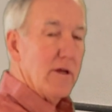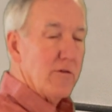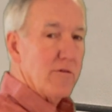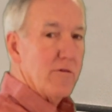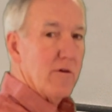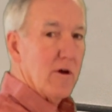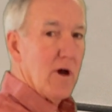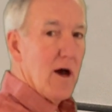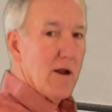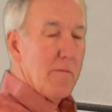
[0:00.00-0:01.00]
is
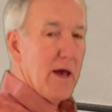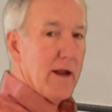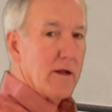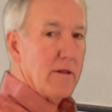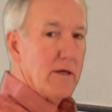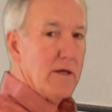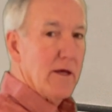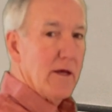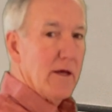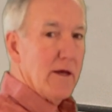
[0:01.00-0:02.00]

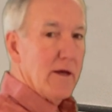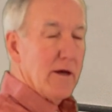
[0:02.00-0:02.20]
automatically